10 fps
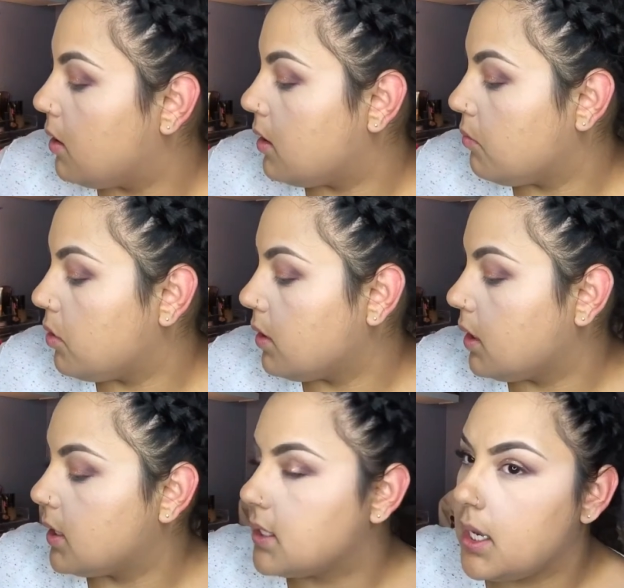And I'm really
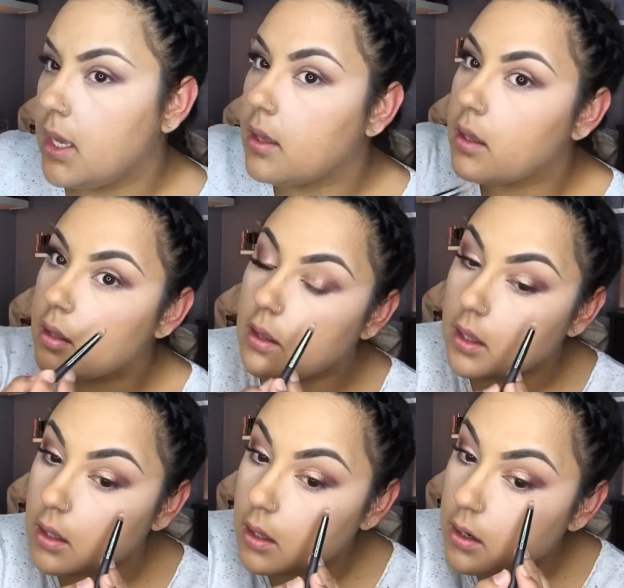gonna take
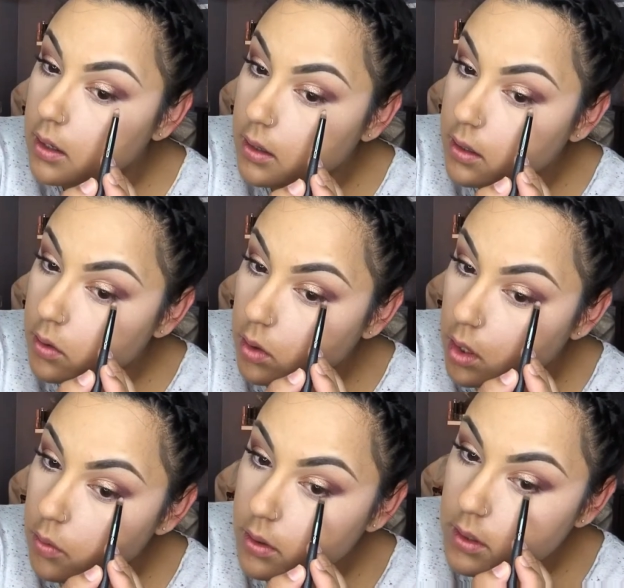like it a little
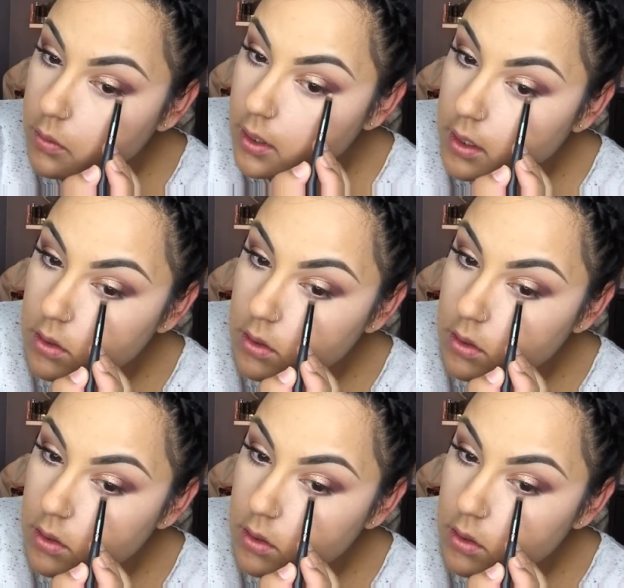lower than what I